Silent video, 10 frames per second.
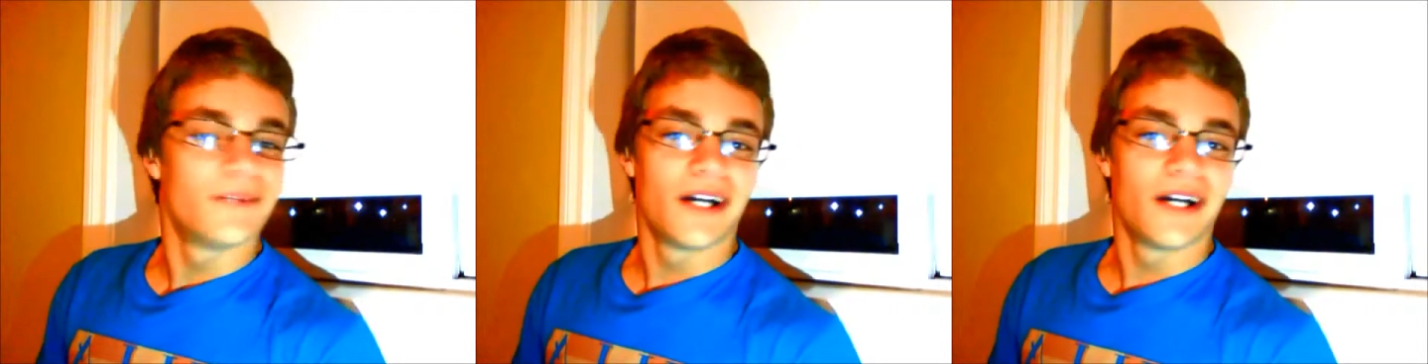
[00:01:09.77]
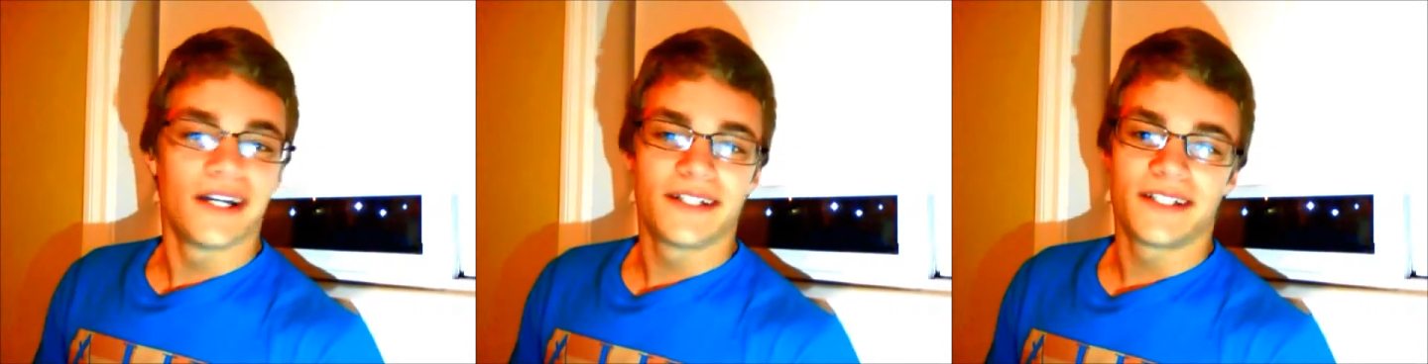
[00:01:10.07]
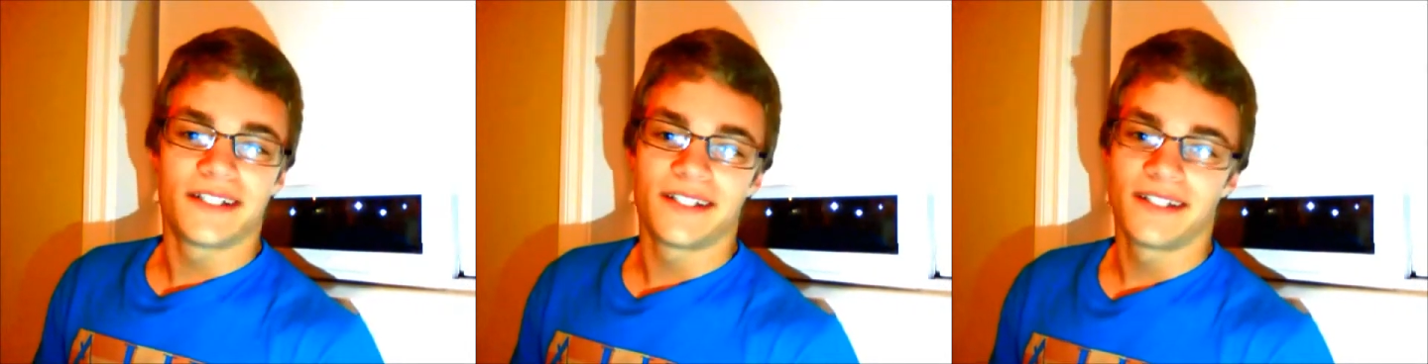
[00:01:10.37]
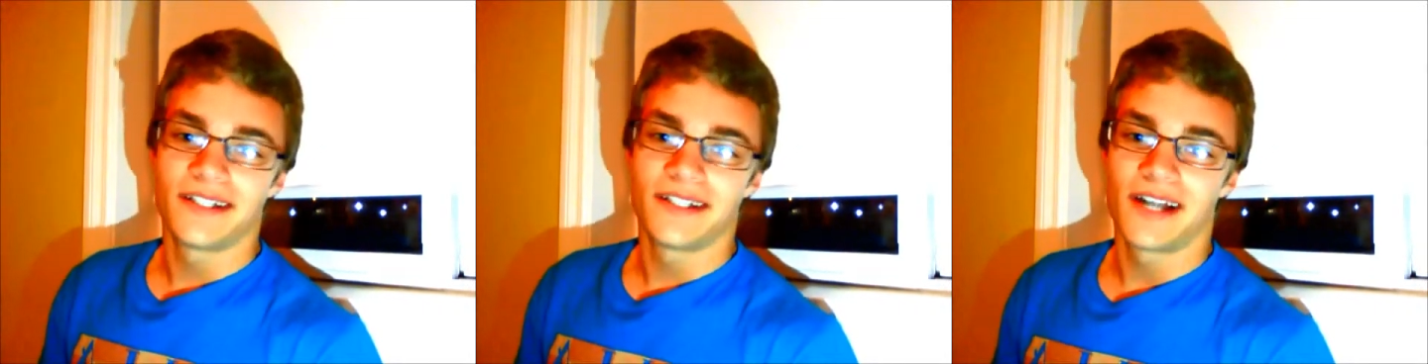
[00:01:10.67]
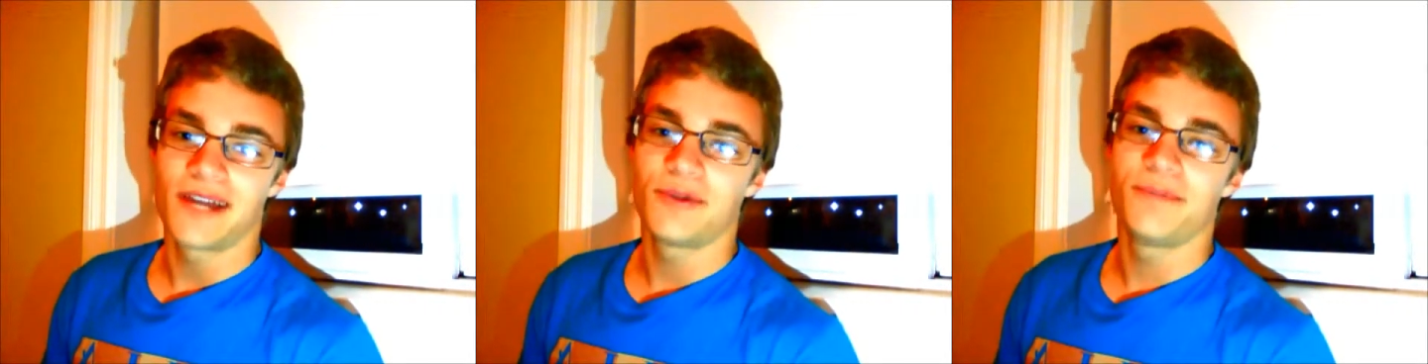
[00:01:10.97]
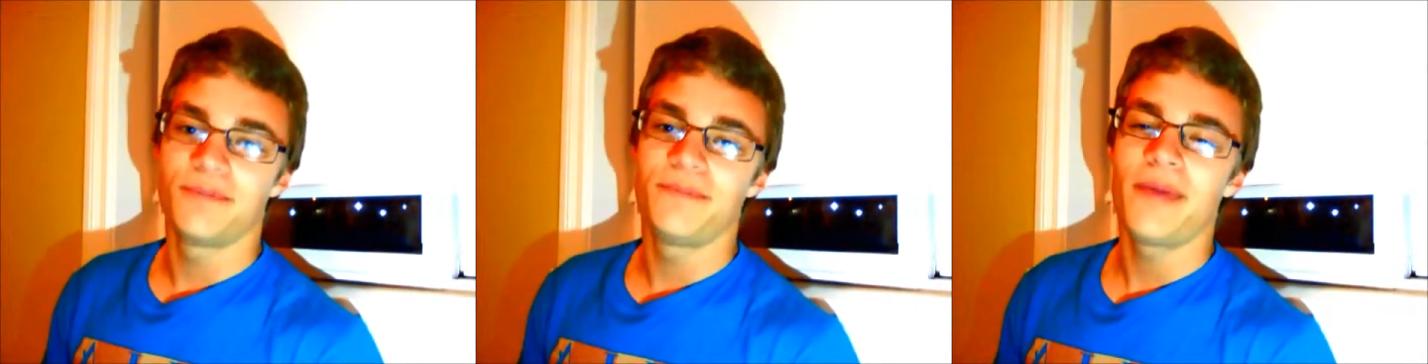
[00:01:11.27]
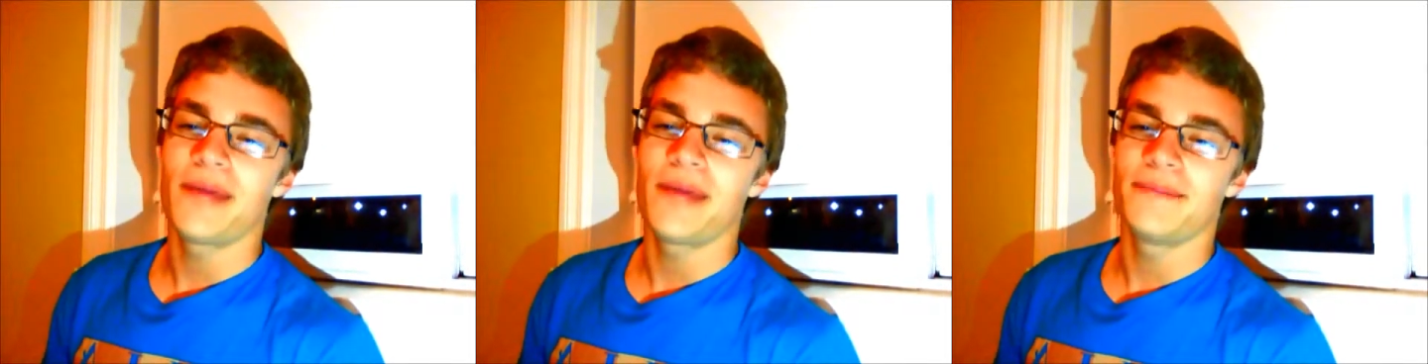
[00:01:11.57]
and I would
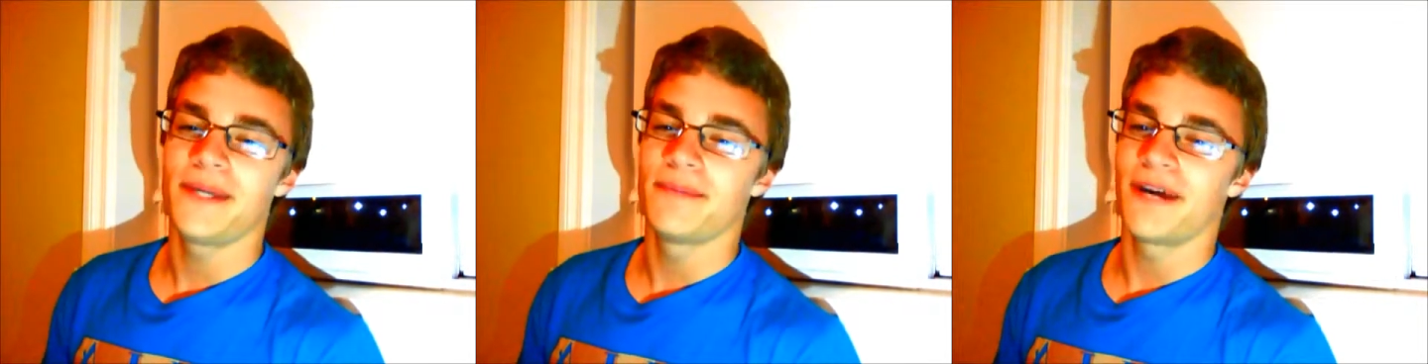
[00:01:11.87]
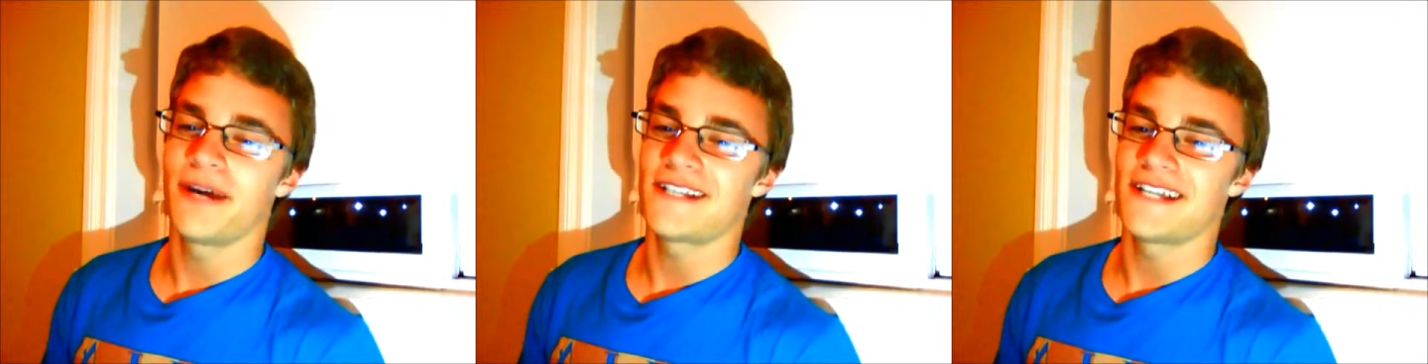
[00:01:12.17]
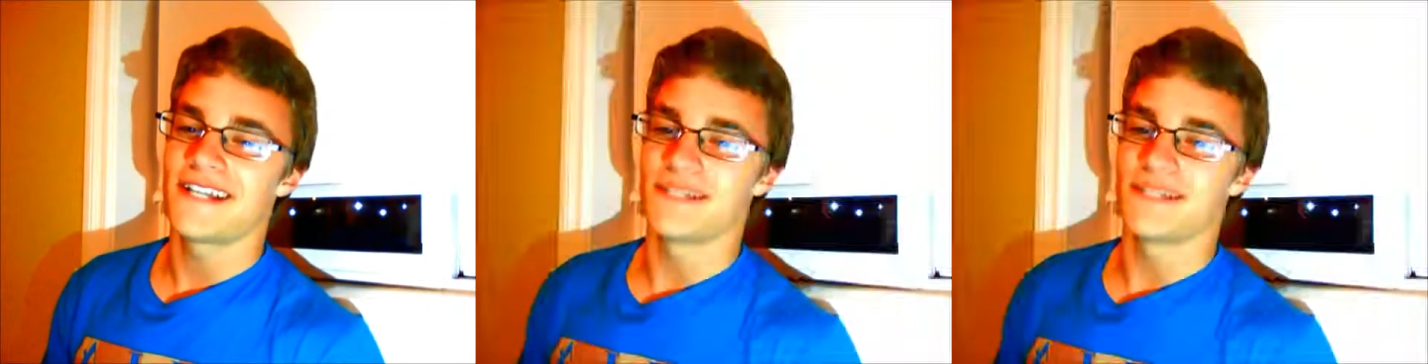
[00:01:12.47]
bet big bucks that's